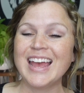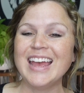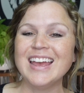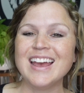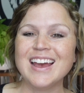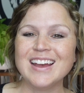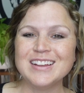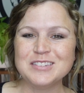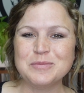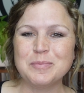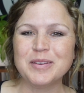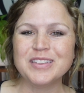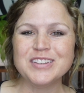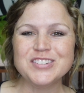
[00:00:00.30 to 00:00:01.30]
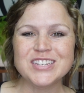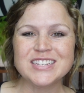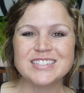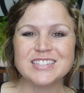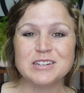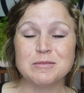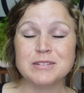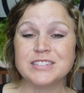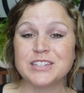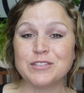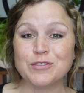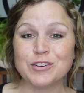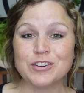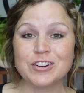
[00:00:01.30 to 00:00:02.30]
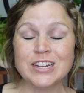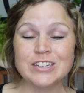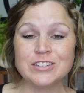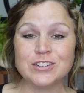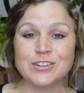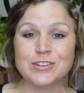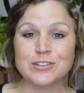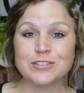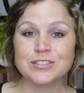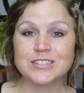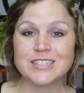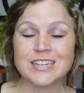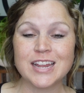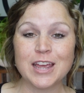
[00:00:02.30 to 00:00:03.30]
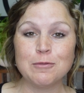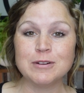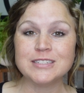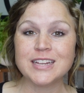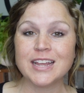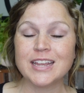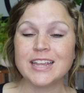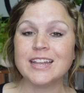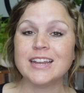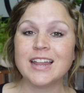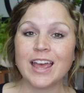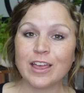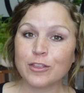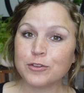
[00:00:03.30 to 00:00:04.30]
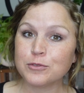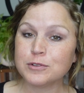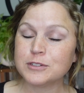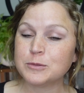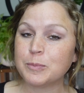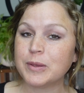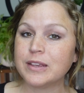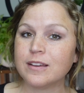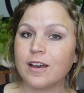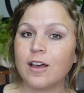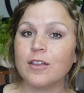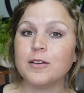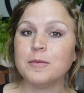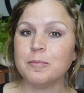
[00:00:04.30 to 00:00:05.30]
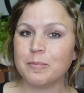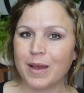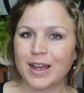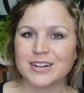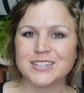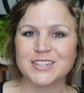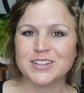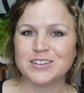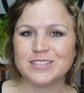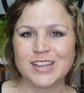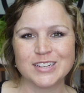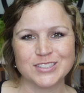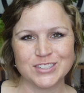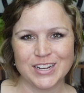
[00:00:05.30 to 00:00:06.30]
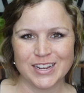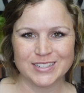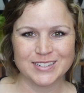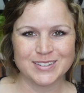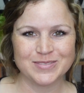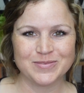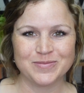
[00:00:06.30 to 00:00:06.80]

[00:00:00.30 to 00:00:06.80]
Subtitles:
Hey guys, Billy Jenkins here with Silver Creek Doodles. Today we're taking Eleanor's pink collar back to get her leg checked.